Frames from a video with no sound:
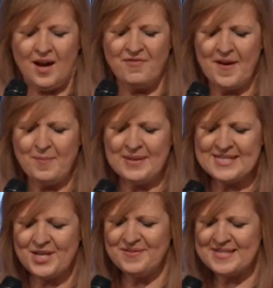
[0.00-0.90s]
I found
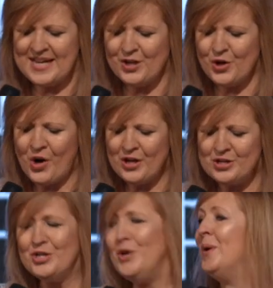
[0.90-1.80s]
myself saying,
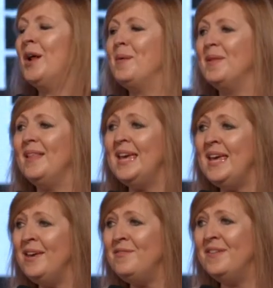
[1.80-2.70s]
God, you know what I
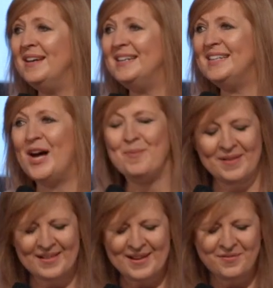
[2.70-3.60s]
believe. I
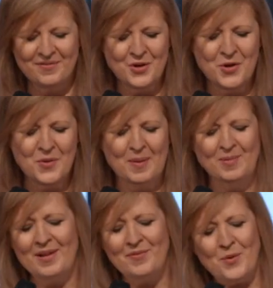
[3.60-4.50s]
believe you, I
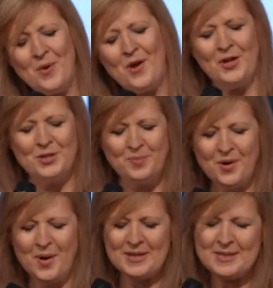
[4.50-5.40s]
believe your word, your
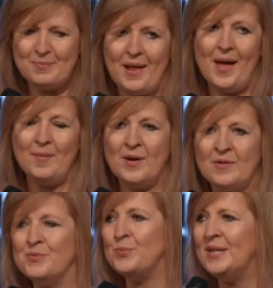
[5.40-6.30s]
promise, blah.
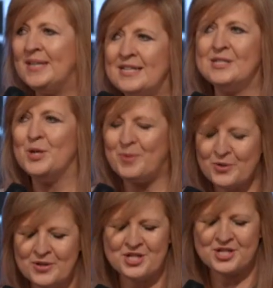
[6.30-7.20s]
I was really super
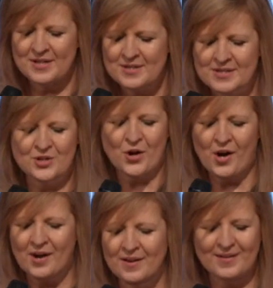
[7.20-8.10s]
Christian to
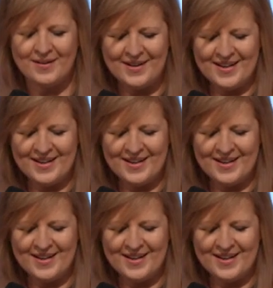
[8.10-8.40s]
God.